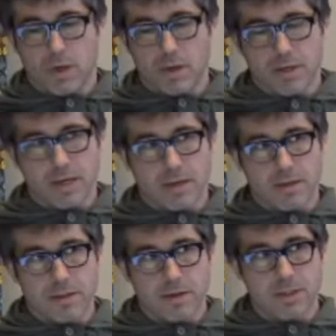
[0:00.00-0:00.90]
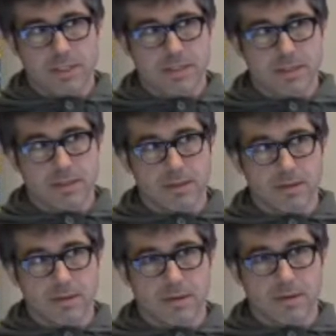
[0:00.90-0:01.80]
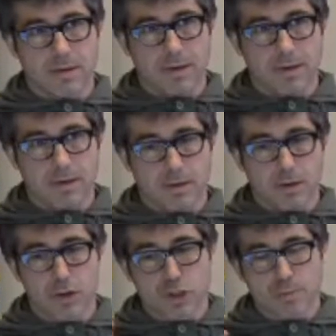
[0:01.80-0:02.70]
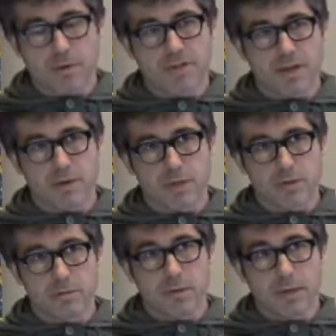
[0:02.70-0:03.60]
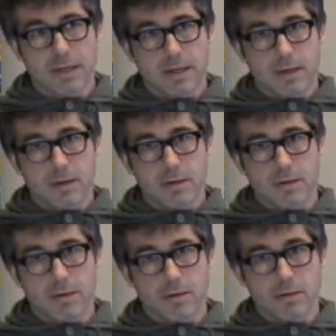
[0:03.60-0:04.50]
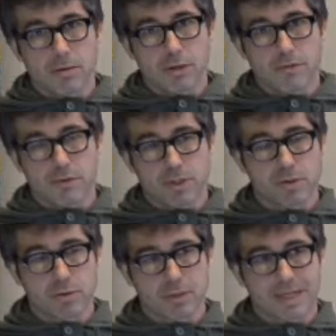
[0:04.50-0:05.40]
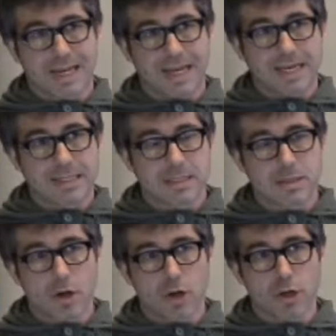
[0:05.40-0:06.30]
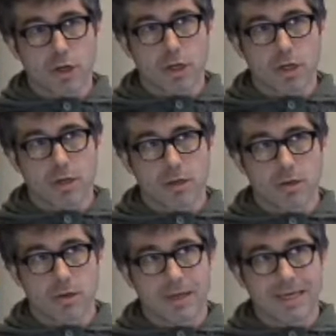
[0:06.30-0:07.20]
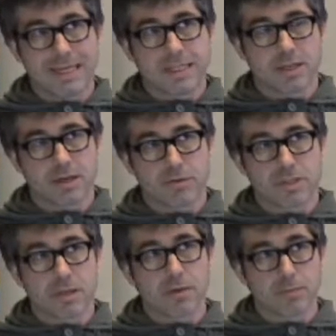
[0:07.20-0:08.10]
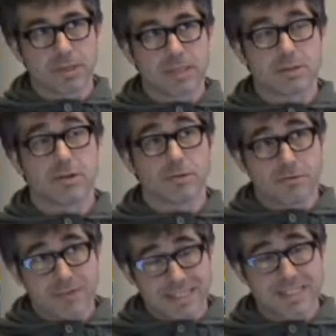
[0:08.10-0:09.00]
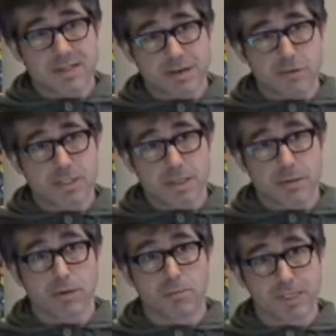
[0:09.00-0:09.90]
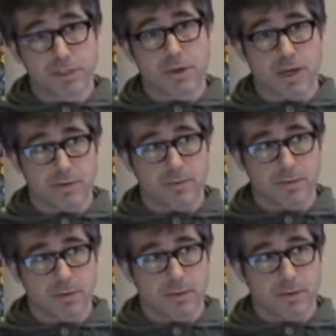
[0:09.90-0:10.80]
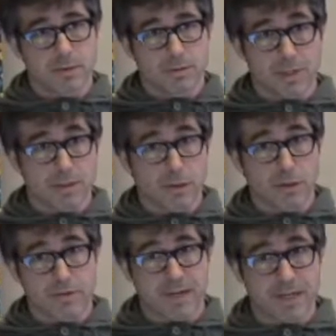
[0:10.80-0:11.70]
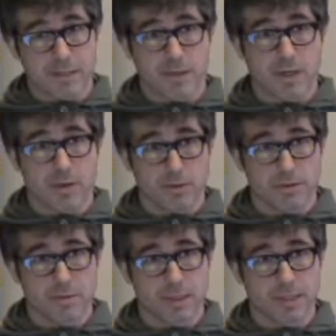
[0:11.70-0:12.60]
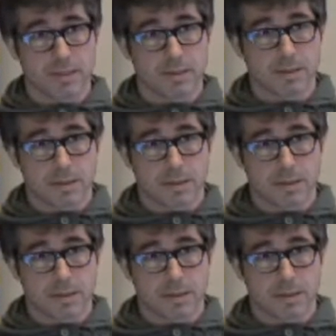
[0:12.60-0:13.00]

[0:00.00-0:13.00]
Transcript: Well, yeah, there is on top of the audio, very short clicks on each and every single beat of each and every single beat tracker. So that's a lot of clicks going on, right?